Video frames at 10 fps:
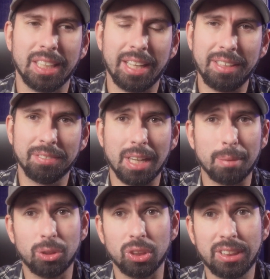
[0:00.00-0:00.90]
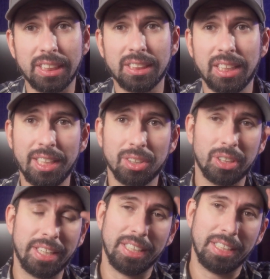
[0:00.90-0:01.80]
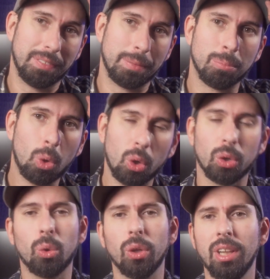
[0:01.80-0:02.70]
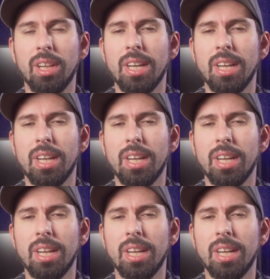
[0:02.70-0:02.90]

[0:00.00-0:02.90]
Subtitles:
even up to 6 liter, and even more oil.